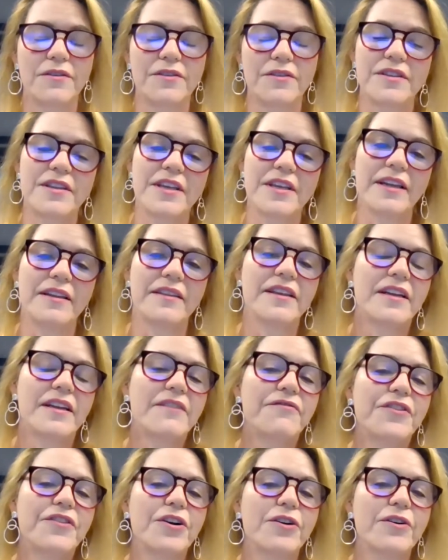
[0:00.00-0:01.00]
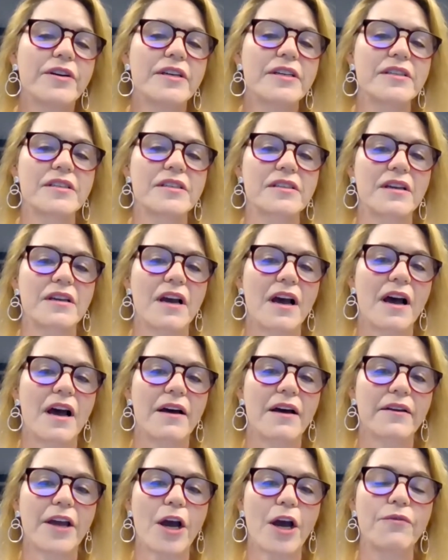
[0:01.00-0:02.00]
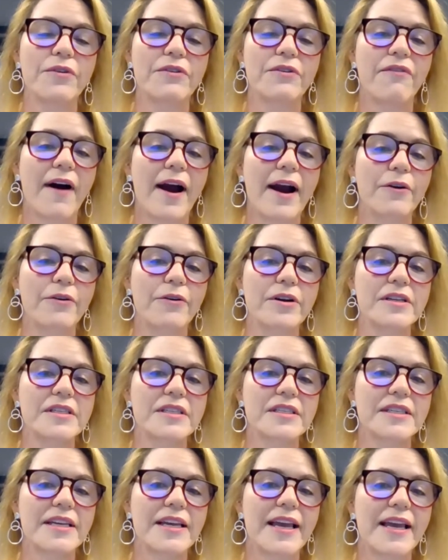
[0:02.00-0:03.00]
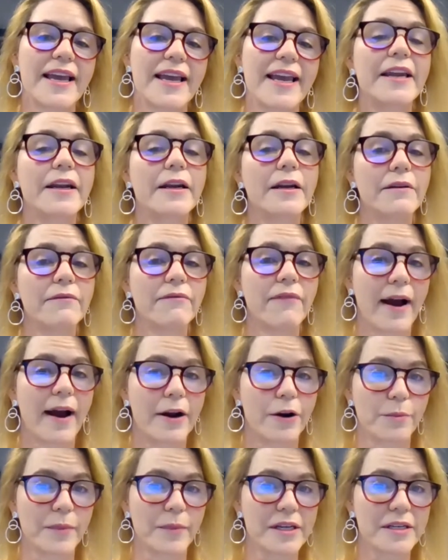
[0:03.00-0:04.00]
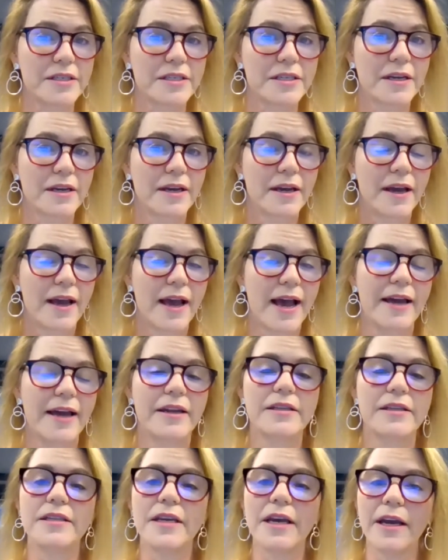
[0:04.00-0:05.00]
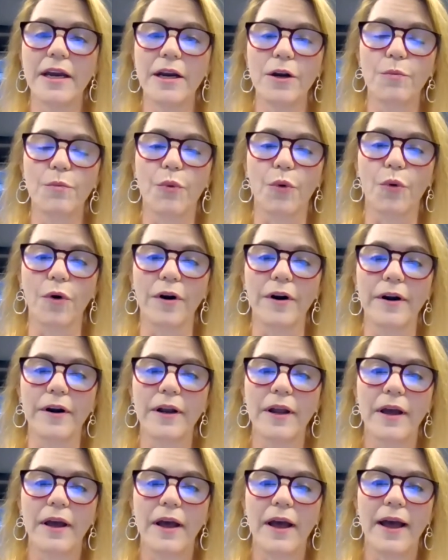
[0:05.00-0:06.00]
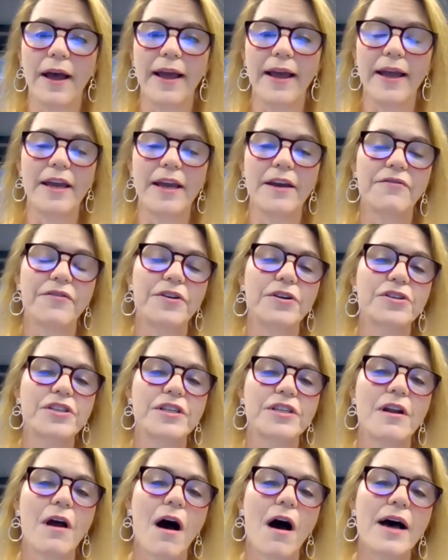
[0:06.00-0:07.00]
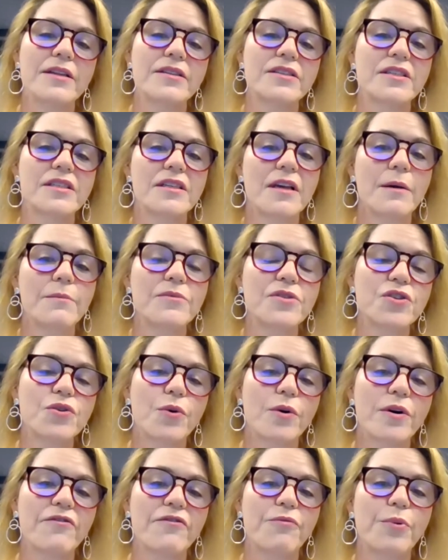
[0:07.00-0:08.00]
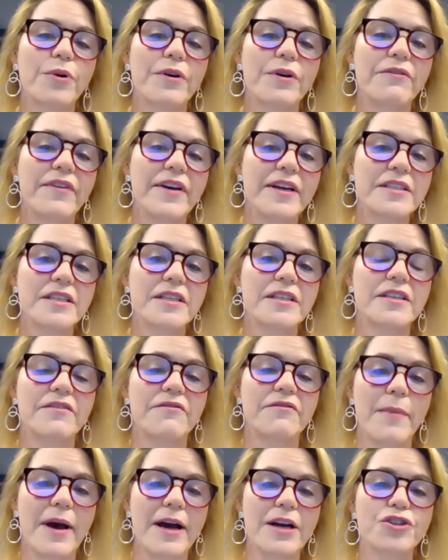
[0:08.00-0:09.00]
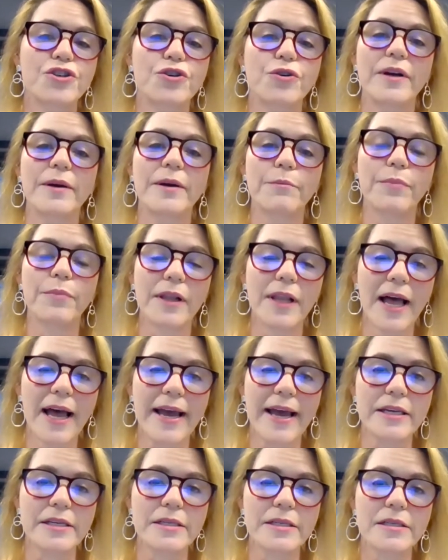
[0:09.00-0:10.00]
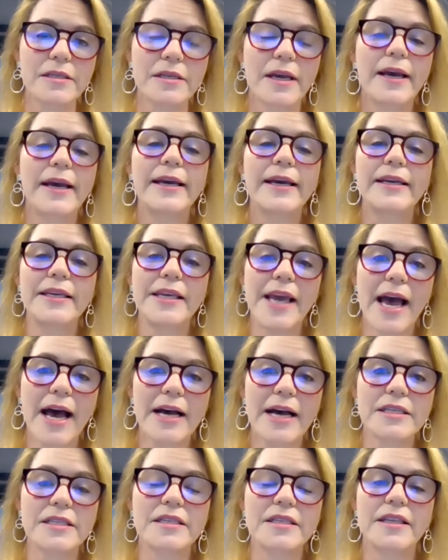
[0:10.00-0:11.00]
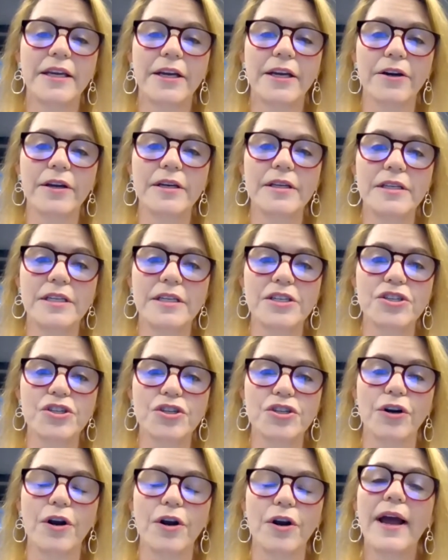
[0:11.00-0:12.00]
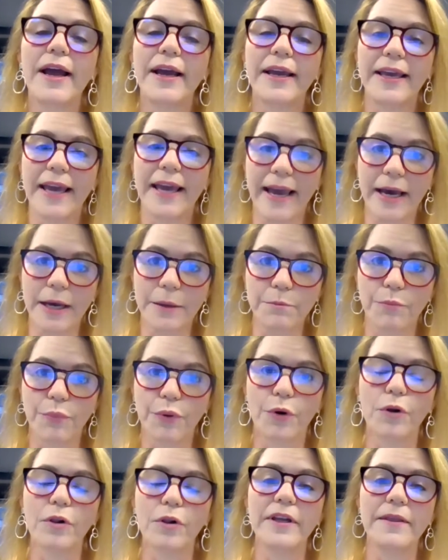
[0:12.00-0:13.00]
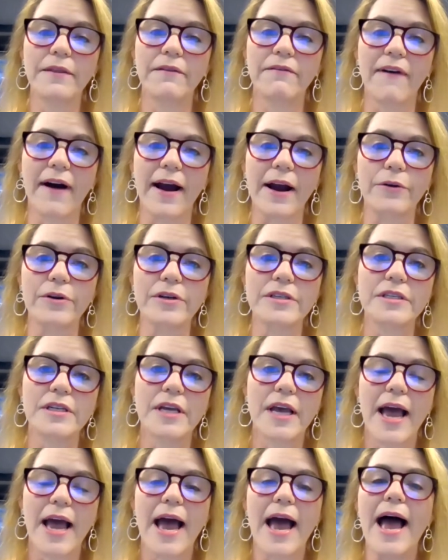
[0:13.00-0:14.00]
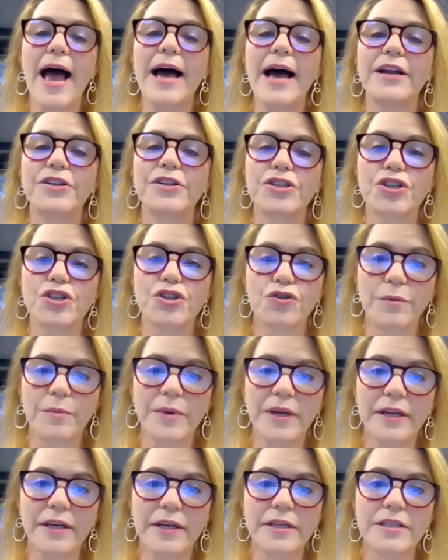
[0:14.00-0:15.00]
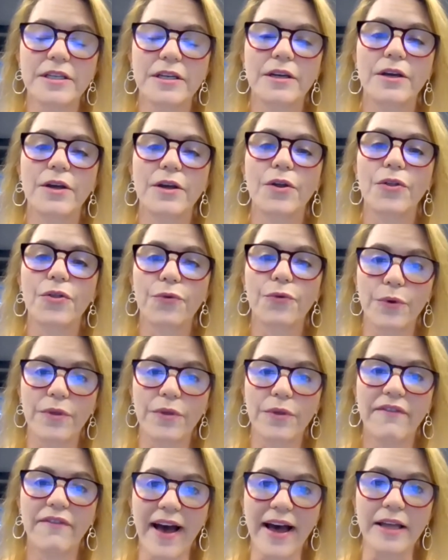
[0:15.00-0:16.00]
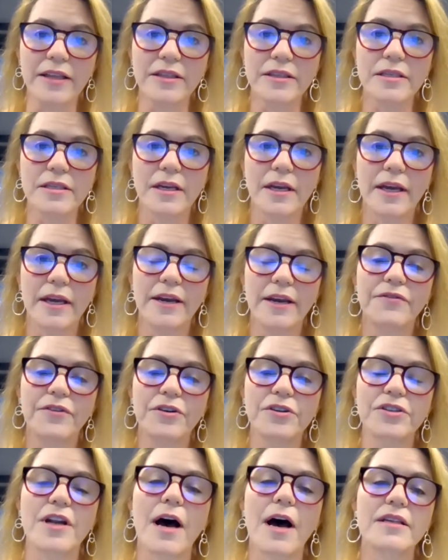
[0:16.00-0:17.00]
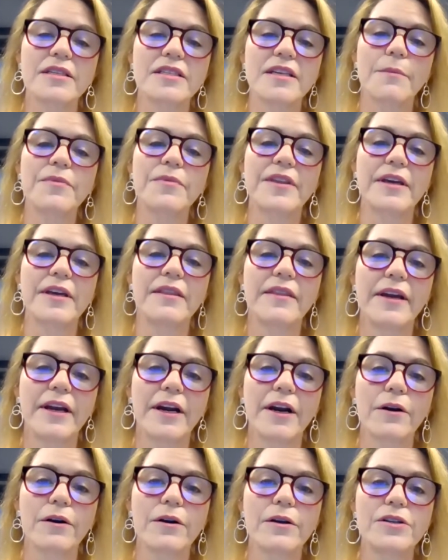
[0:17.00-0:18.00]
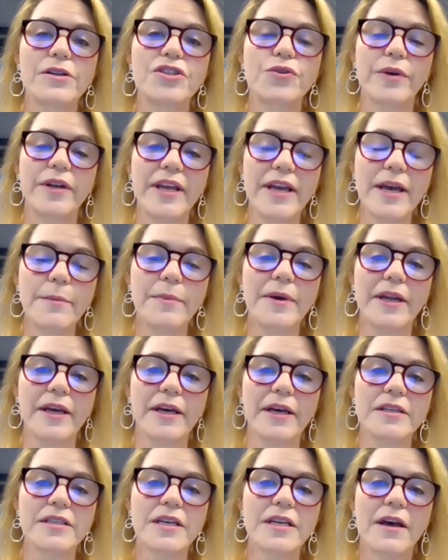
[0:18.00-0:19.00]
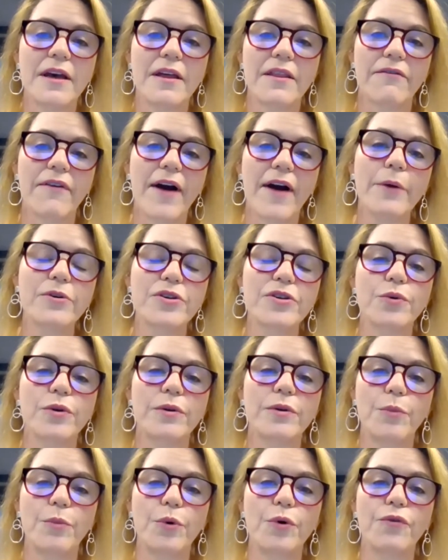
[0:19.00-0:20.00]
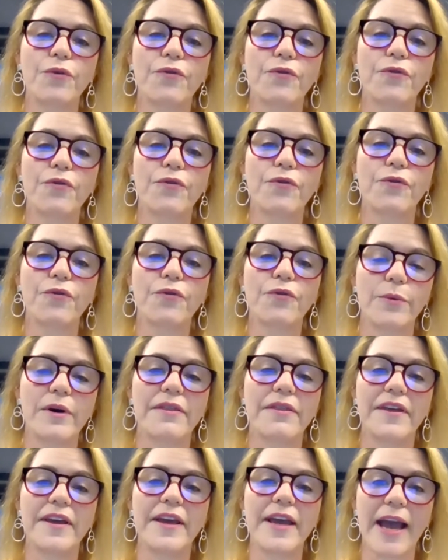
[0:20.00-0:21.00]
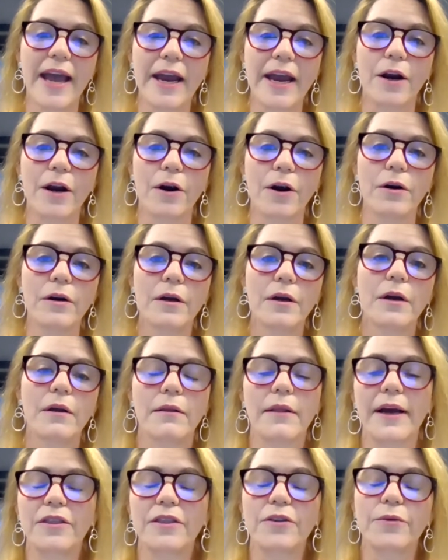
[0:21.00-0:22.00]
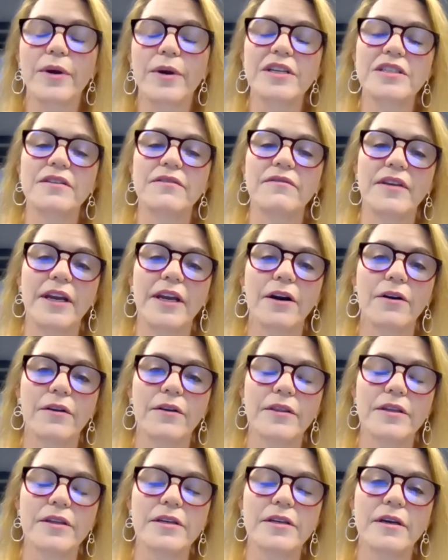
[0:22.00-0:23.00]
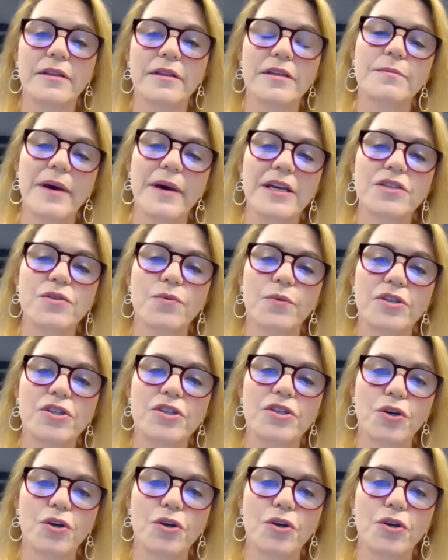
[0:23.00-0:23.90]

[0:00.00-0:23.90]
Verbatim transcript: that that if there is COVID virus in an environment and it's airborne, if there's not some sort of preventative measure in place, yes, the air conditioner can pull in the virus and distribute it through the vents. If there's not something there to inhibit it, the virus would move freely with the air like the rest of the air in the, in the space would do.